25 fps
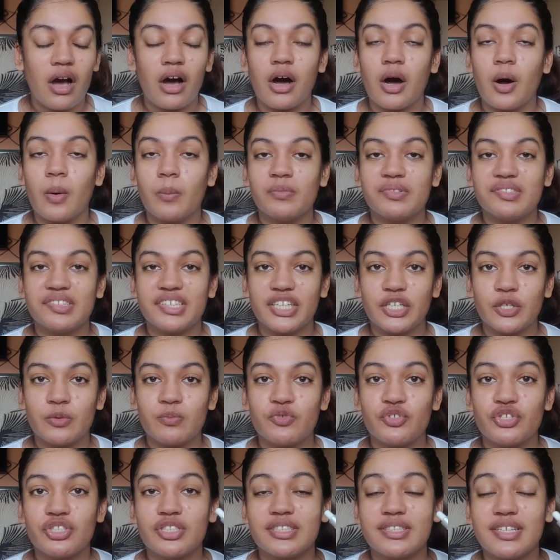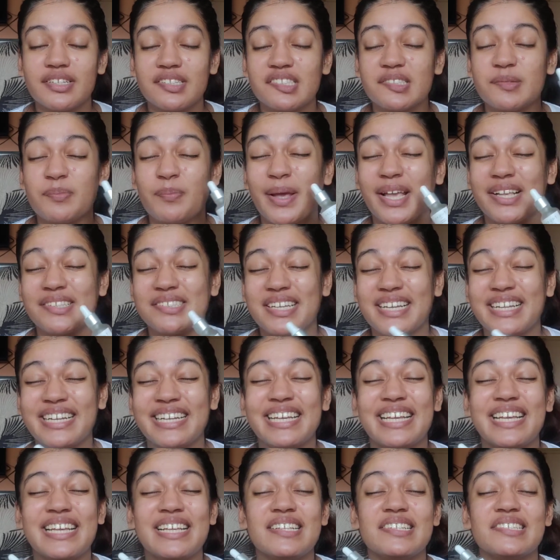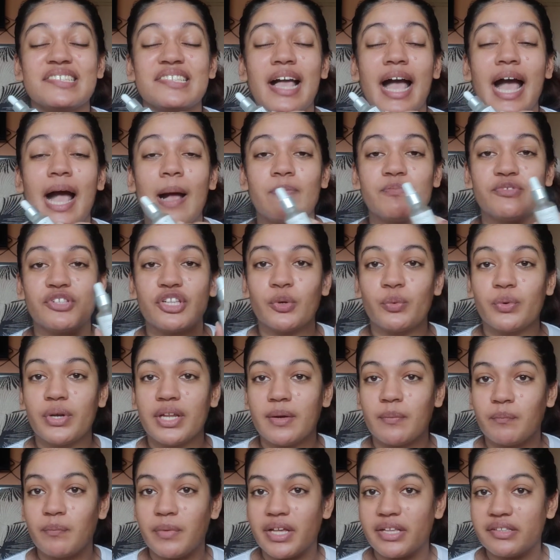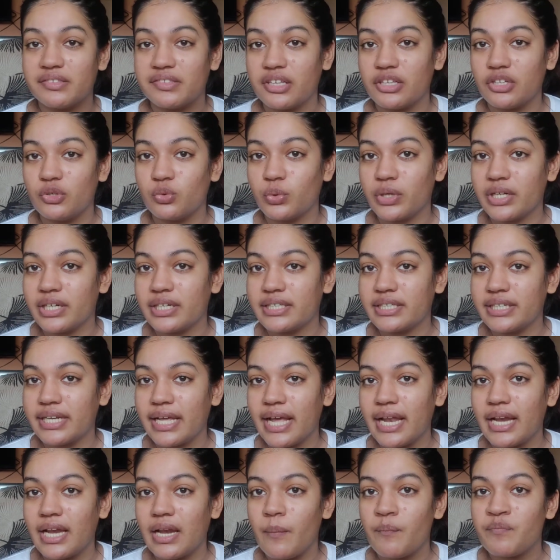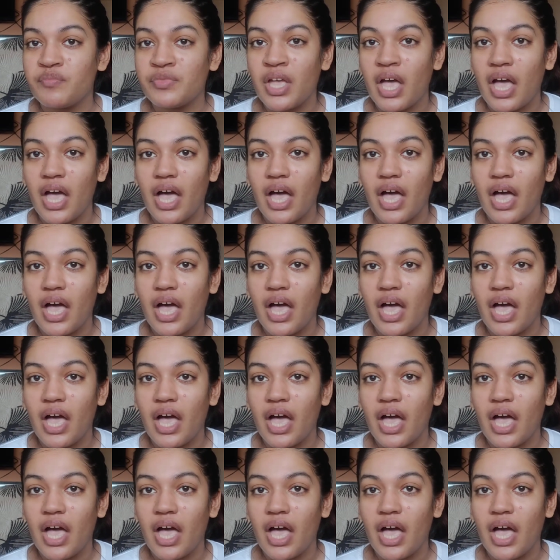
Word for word: um, serum so this basically is absolutely amazing you can tell